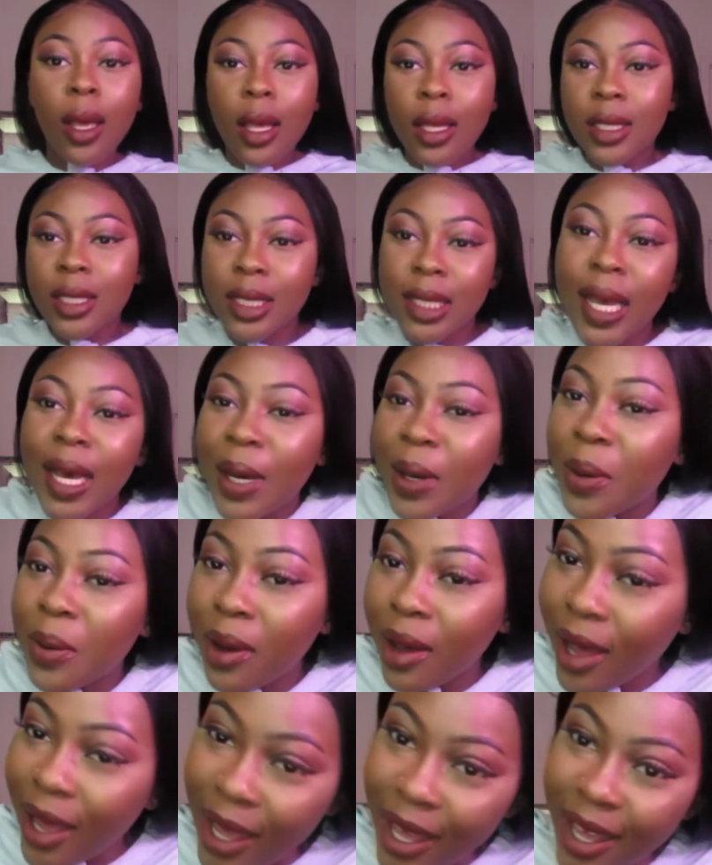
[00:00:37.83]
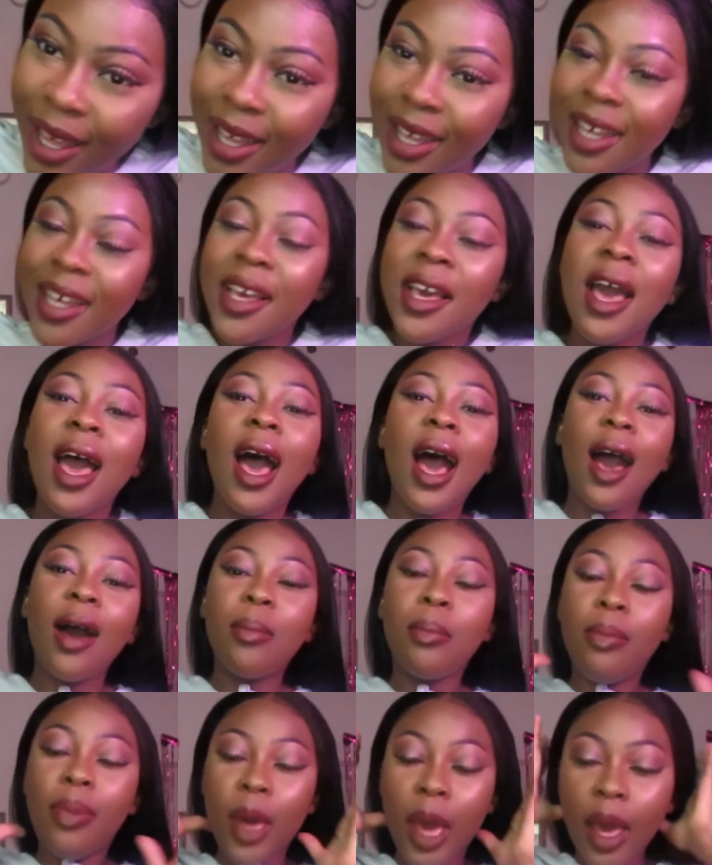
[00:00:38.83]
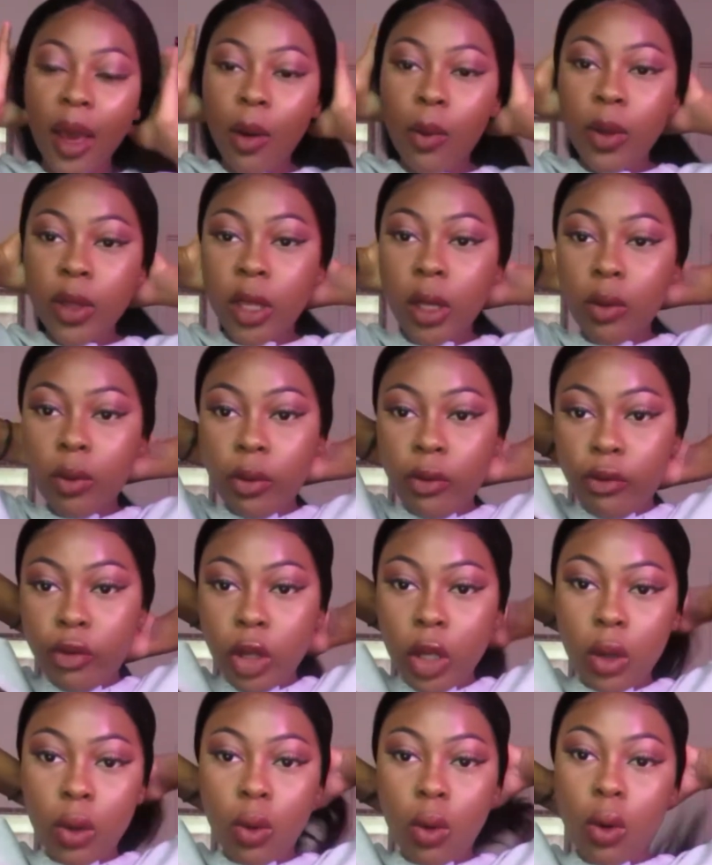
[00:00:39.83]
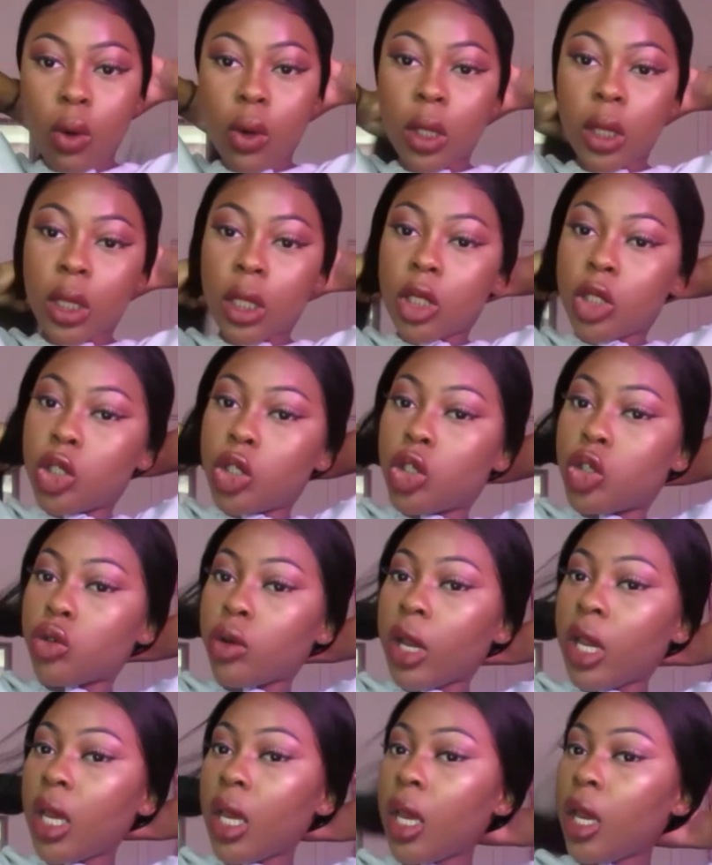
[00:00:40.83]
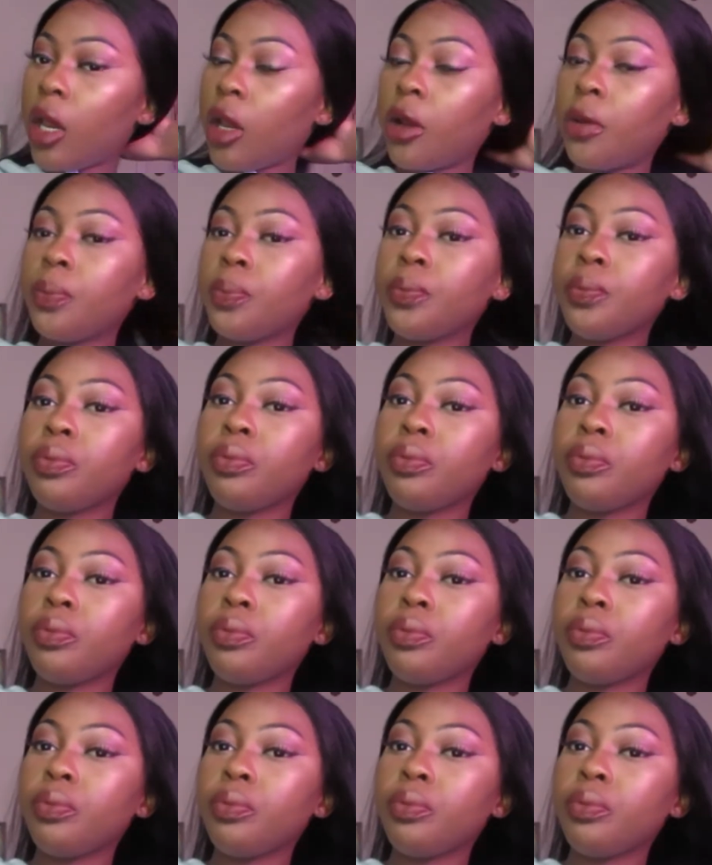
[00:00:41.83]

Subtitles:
So I'm back with the review on the straight hair.